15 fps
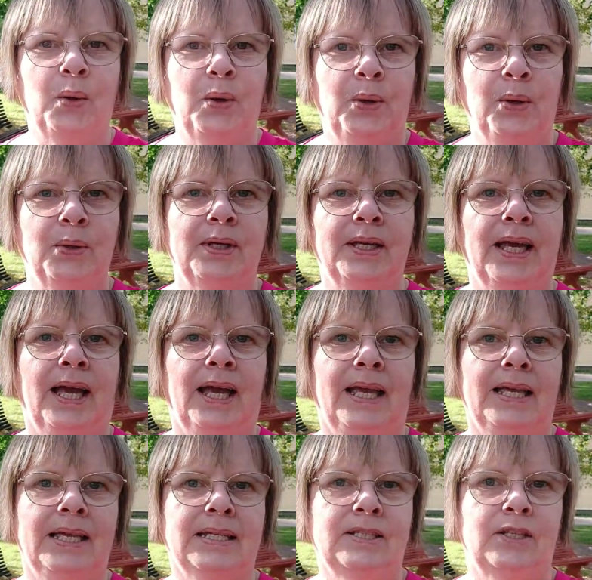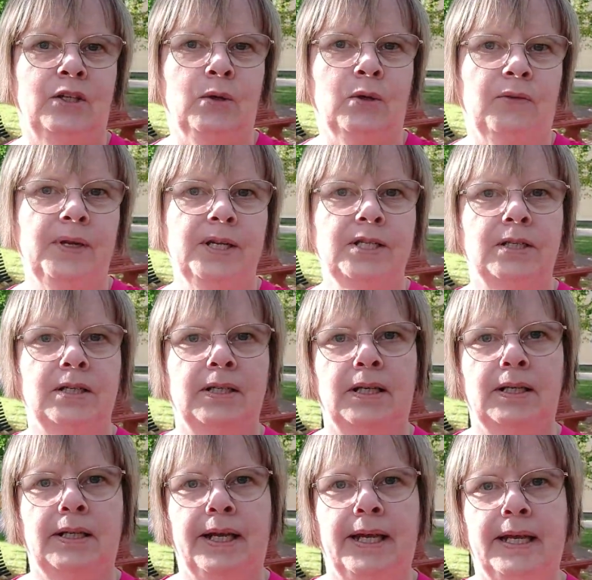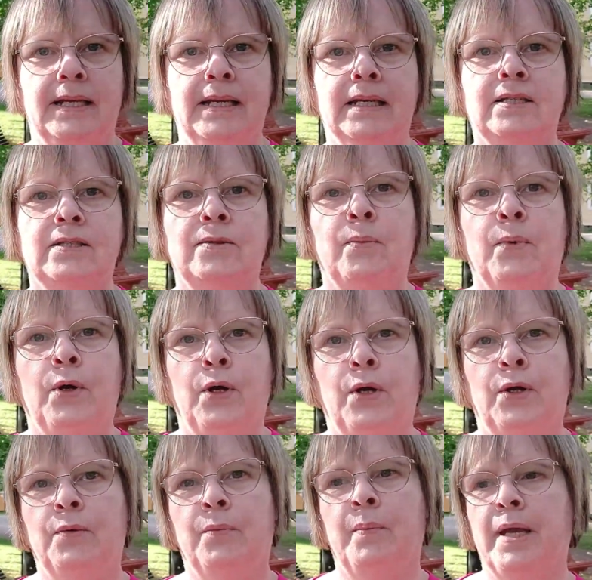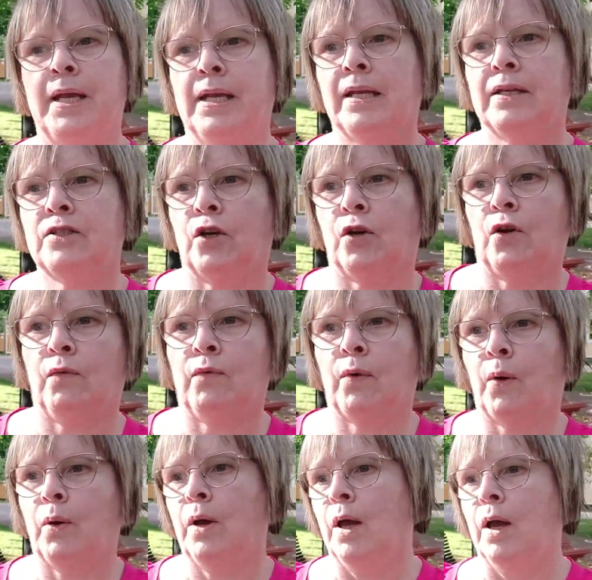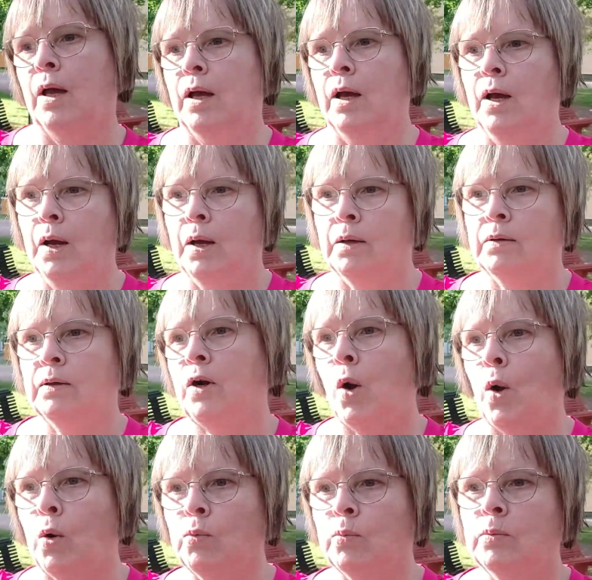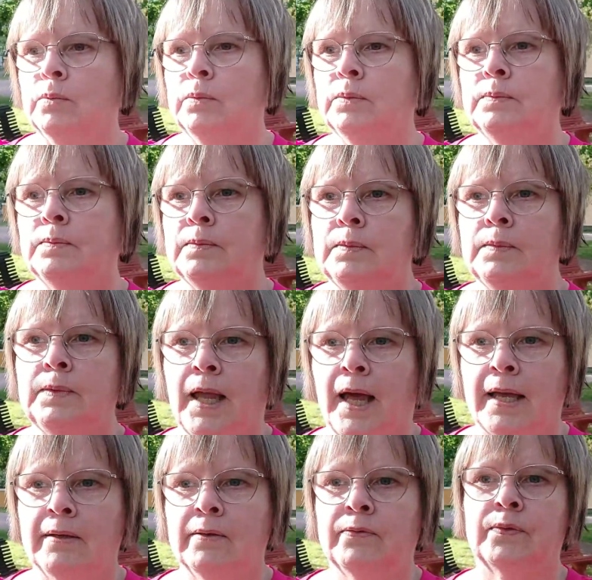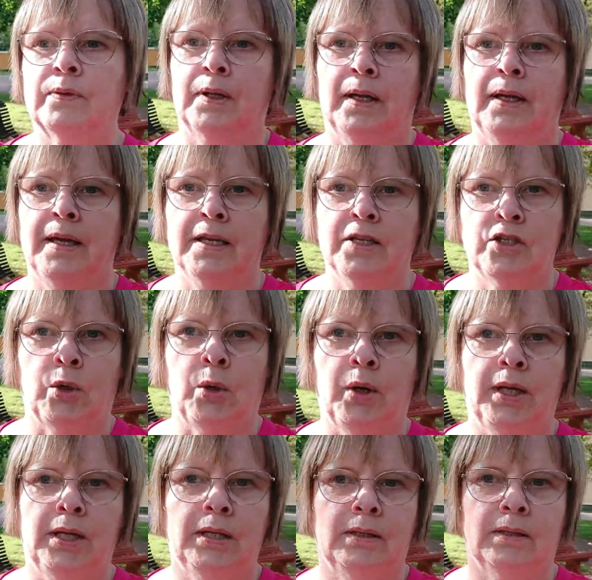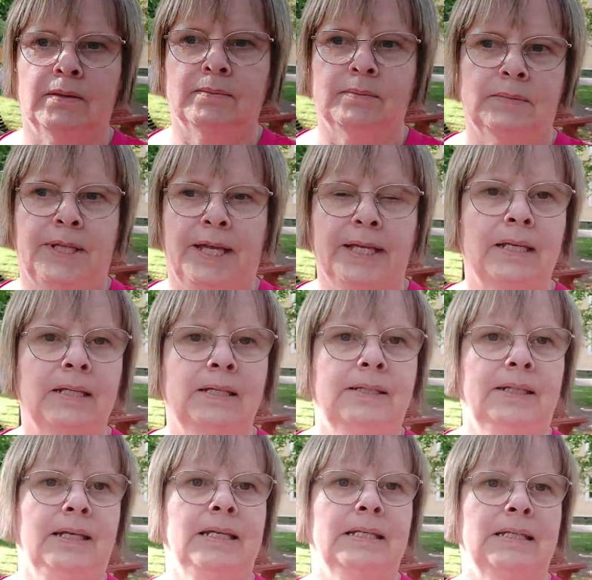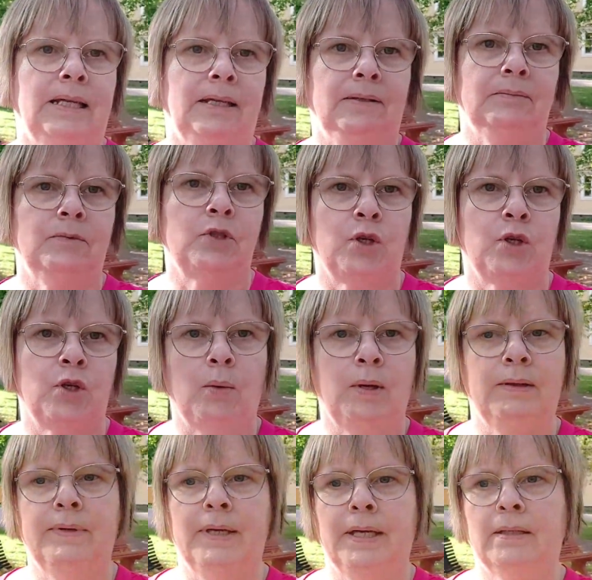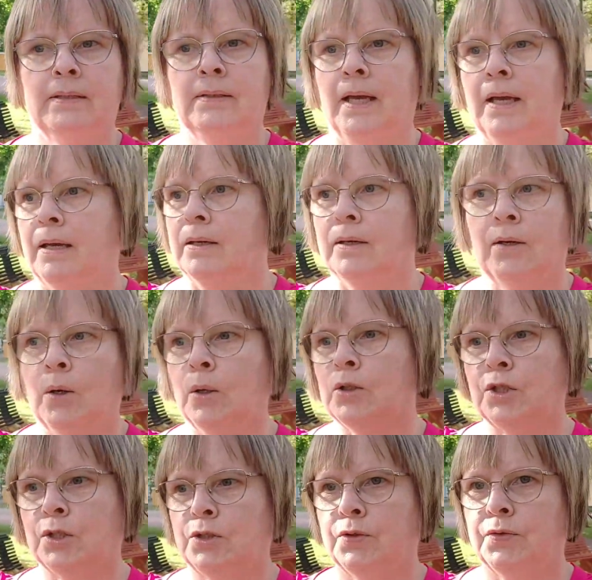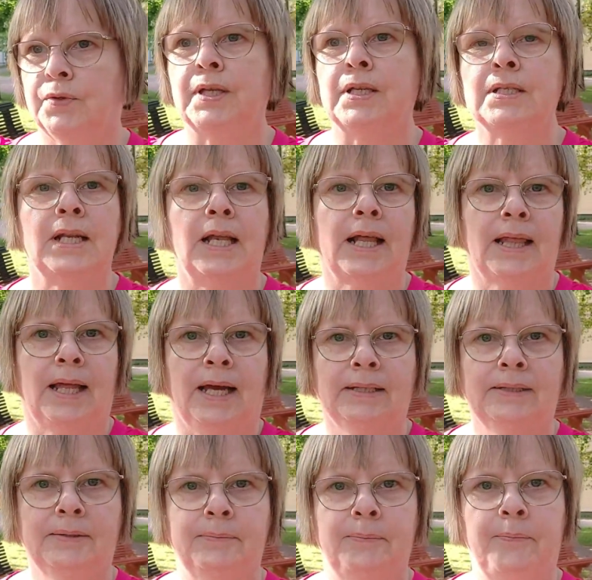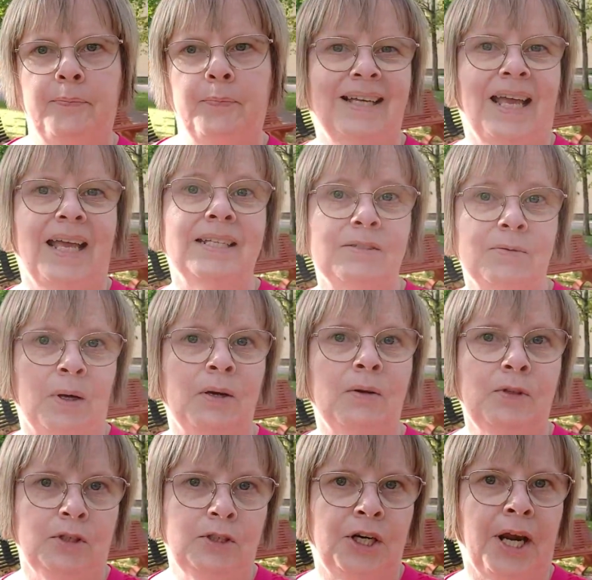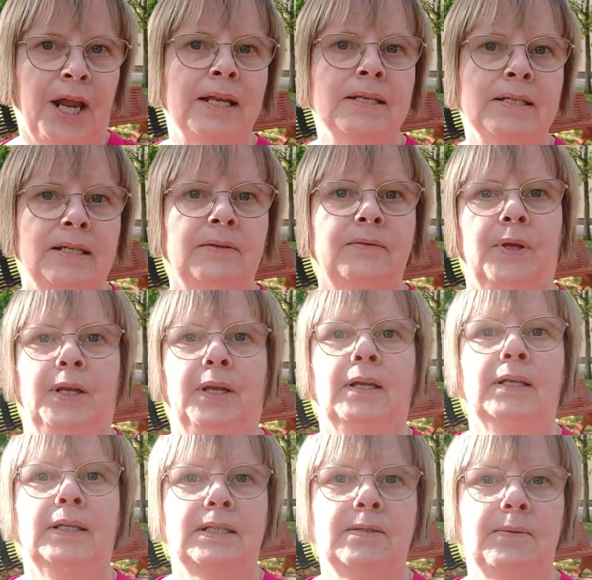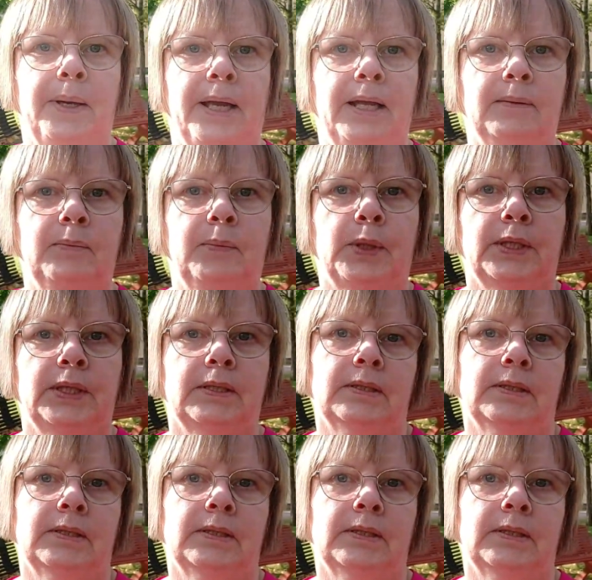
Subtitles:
hygge is a Norwegian and Danish word meaning sort of a home life, enjoying, taking it easy, slow living, all sorts of things like that. It's one of the trends in Finland as well, but